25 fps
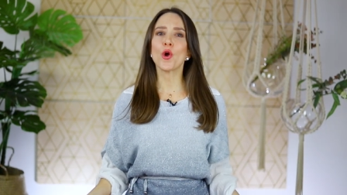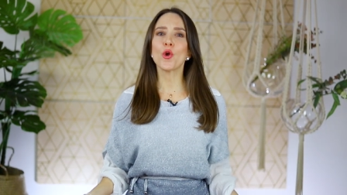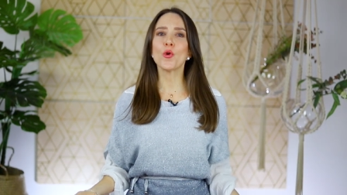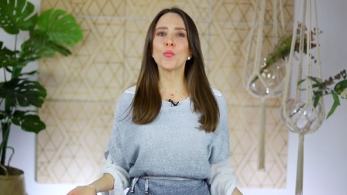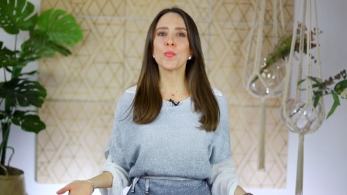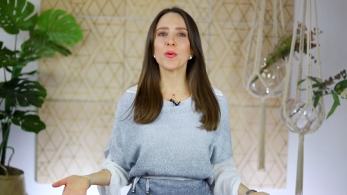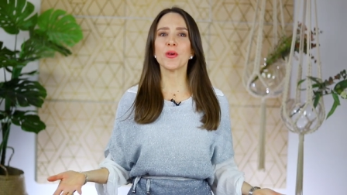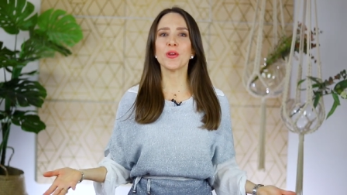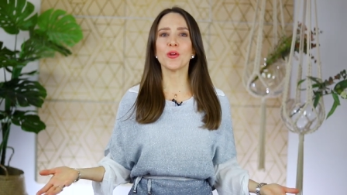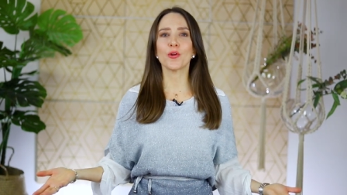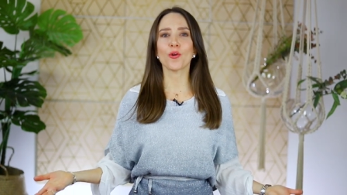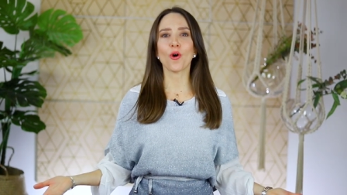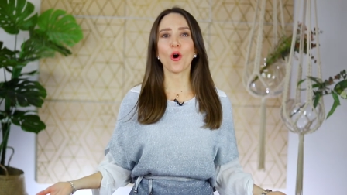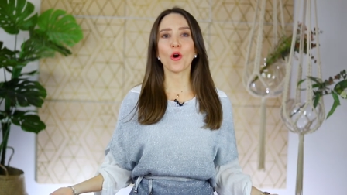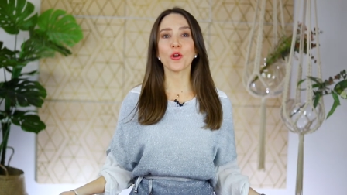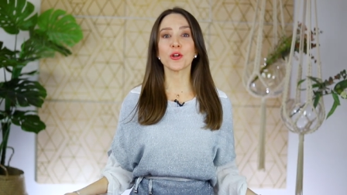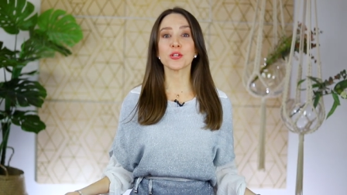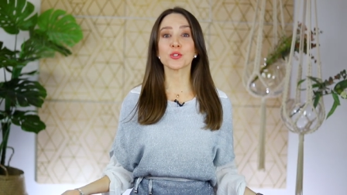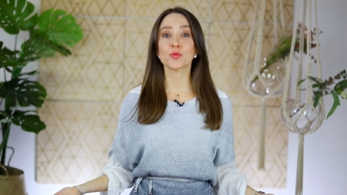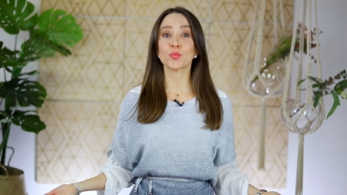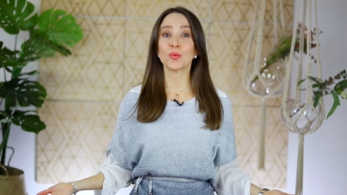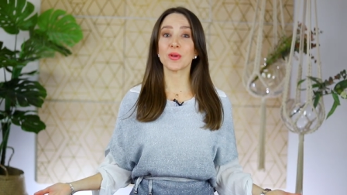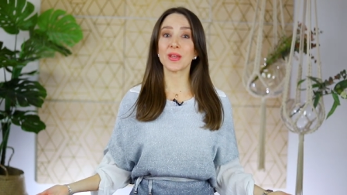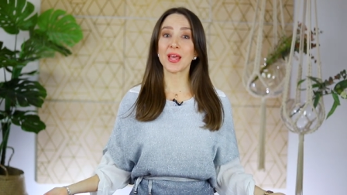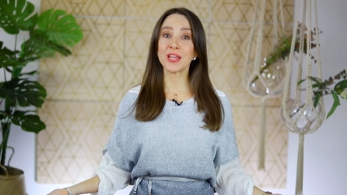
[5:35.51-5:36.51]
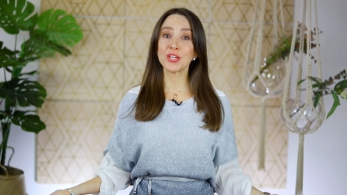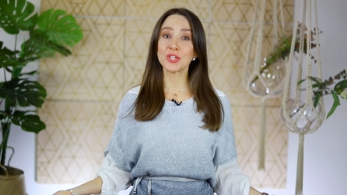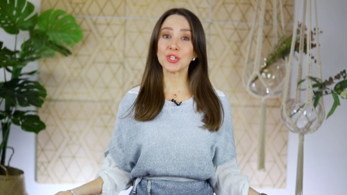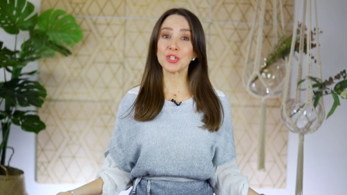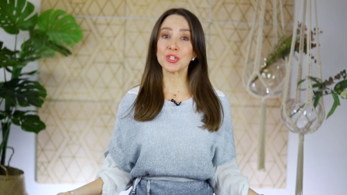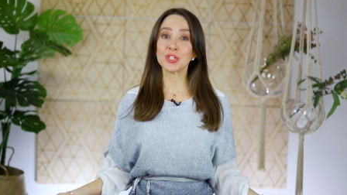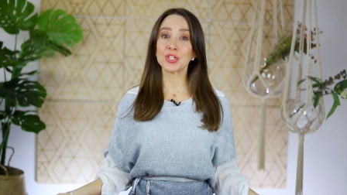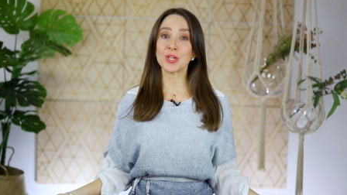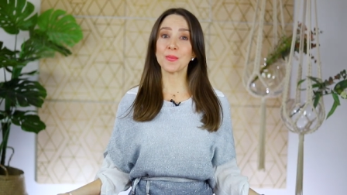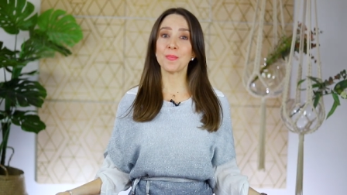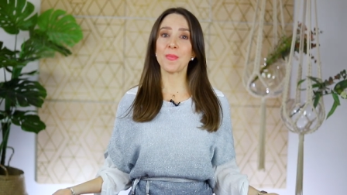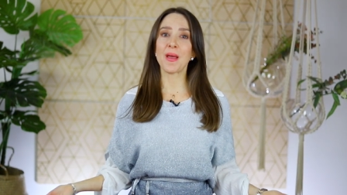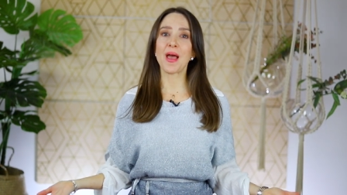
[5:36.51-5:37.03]
open and honest
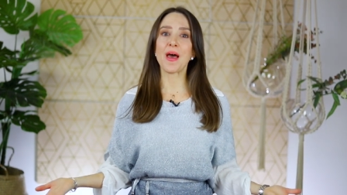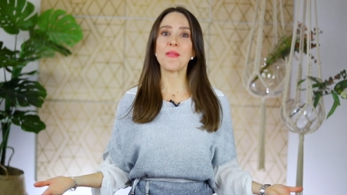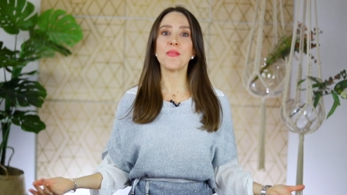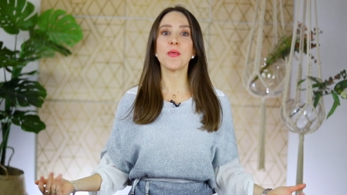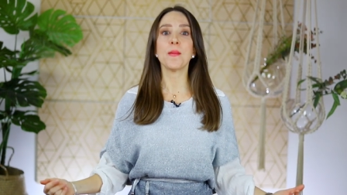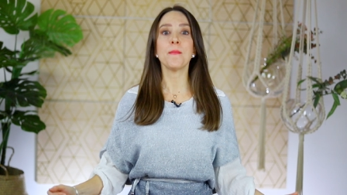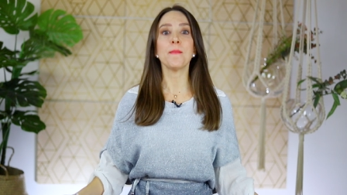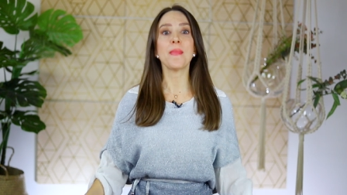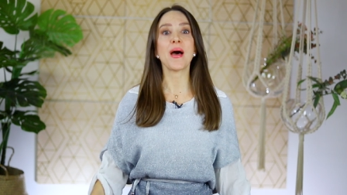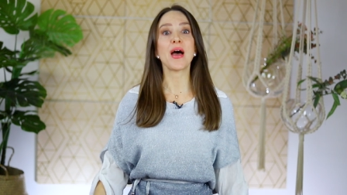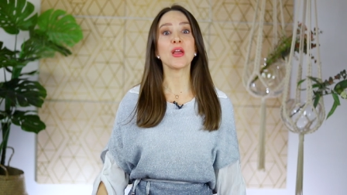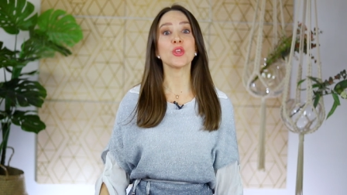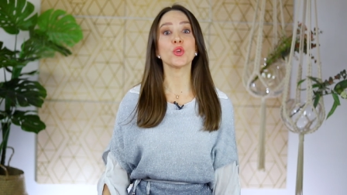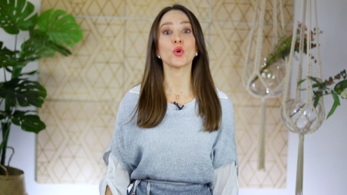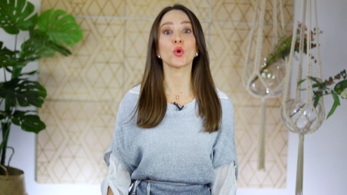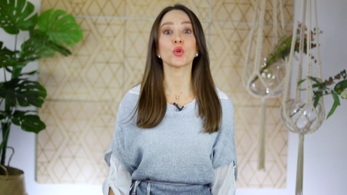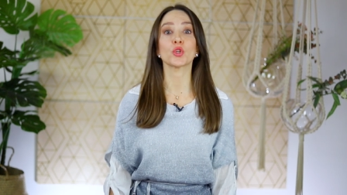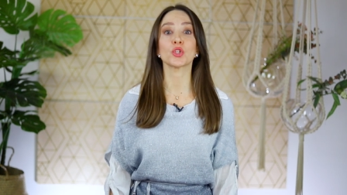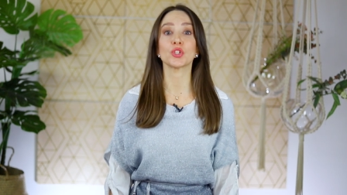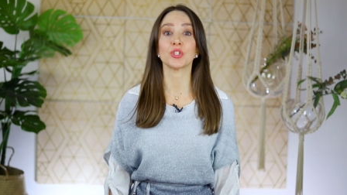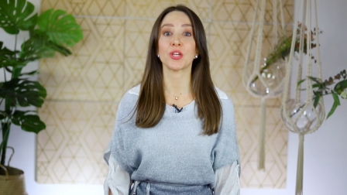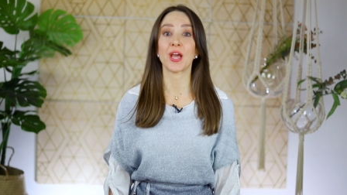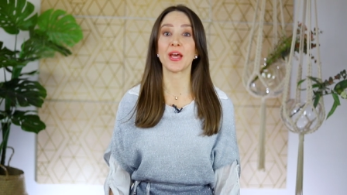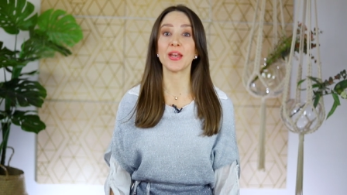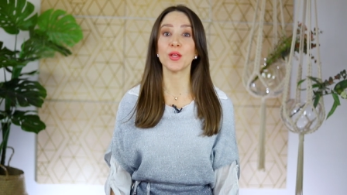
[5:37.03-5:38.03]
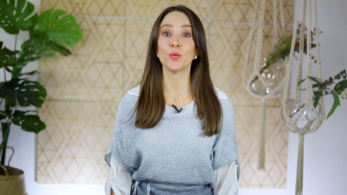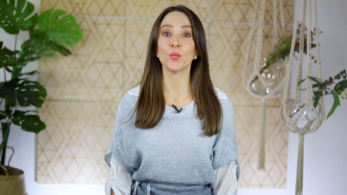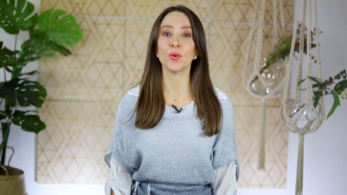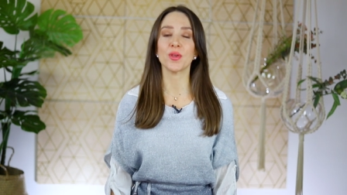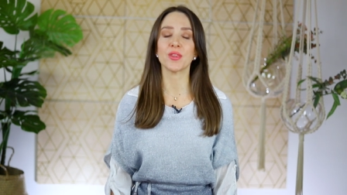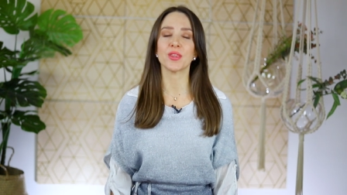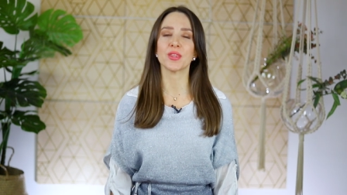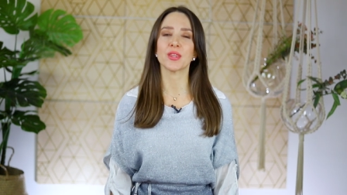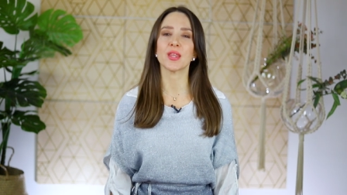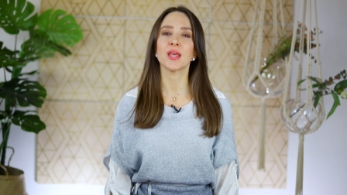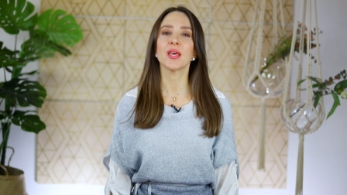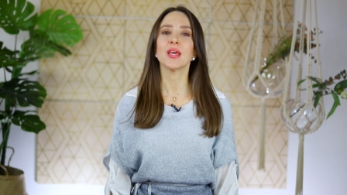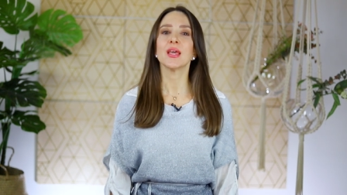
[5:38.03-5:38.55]
relationship and the man you're chatting
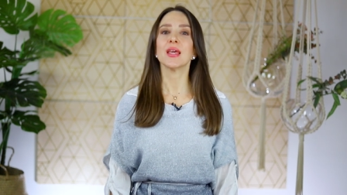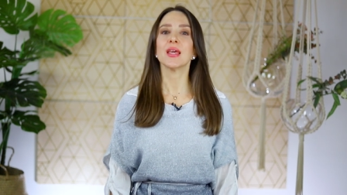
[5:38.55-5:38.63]
with